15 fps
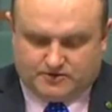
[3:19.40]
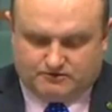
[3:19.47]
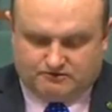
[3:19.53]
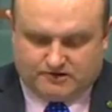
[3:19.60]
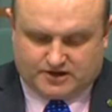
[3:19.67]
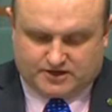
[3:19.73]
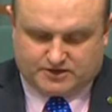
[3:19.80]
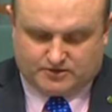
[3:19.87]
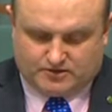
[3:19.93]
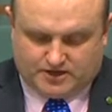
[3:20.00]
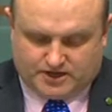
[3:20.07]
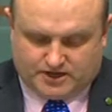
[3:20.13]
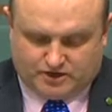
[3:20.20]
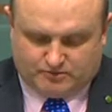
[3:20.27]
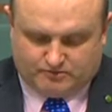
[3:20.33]
drugs
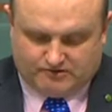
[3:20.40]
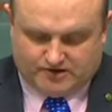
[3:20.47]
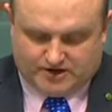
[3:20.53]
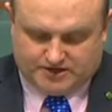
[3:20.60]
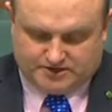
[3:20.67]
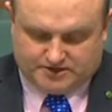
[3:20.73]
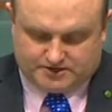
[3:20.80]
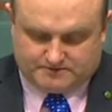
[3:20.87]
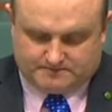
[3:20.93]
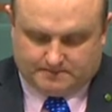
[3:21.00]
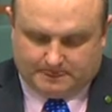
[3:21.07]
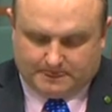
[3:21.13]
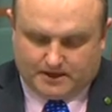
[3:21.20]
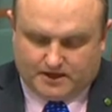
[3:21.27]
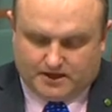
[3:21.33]
like Elaprase.
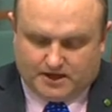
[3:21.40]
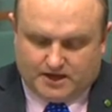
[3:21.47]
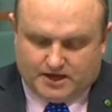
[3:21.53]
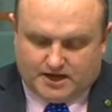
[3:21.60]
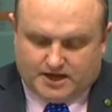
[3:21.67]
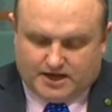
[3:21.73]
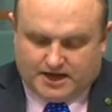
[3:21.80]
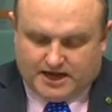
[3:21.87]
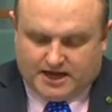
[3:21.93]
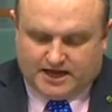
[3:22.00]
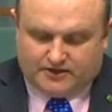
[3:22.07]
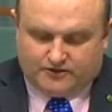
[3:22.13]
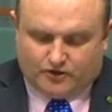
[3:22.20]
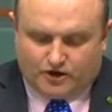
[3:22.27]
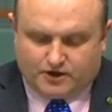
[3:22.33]

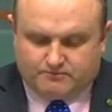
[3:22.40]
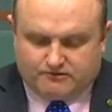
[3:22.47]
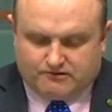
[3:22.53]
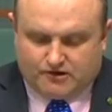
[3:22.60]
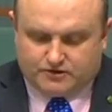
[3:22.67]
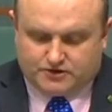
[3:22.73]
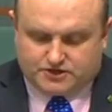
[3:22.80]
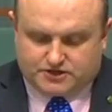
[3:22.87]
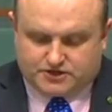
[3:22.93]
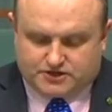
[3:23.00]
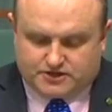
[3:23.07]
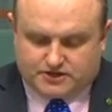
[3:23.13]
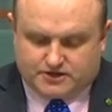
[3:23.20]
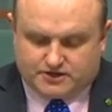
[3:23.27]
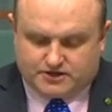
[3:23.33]
And I
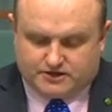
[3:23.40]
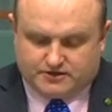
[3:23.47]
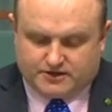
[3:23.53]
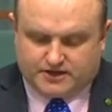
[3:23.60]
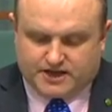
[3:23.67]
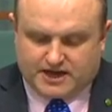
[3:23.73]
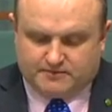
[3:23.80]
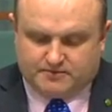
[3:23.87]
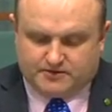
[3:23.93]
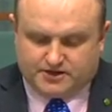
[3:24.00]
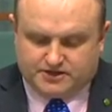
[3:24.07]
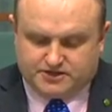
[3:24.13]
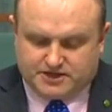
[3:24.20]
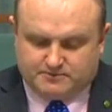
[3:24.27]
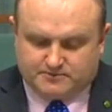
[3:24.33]
approached the company
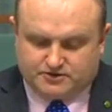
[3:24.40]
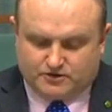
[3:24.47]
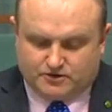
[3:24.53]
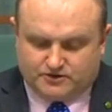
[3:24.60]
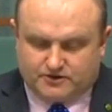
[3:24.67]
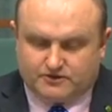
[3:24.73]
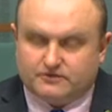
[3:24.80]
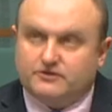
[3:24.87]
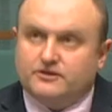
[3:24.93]
Gemzyme.